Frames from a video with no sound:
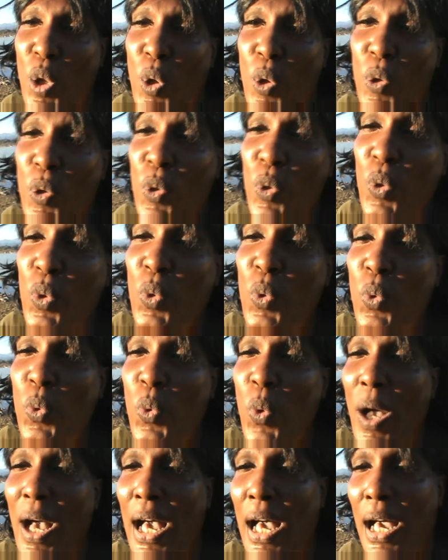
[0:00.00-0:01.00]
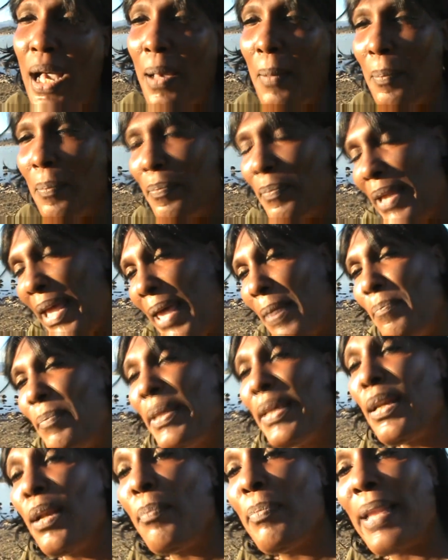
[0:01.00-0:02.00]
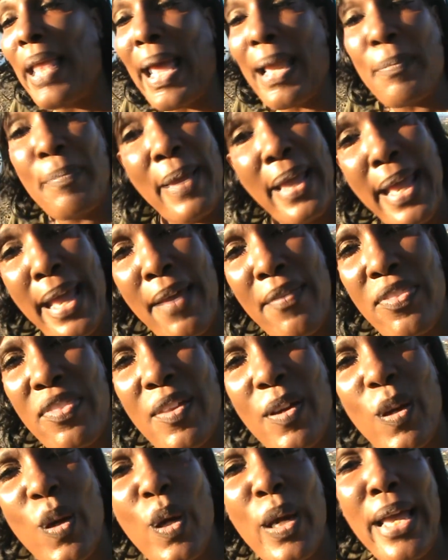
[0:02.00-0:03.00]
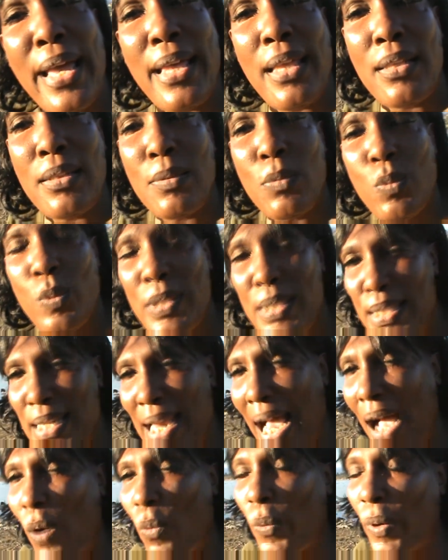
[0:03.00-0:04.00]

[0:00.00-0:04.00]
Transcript: who um, had been a Black Panther and was now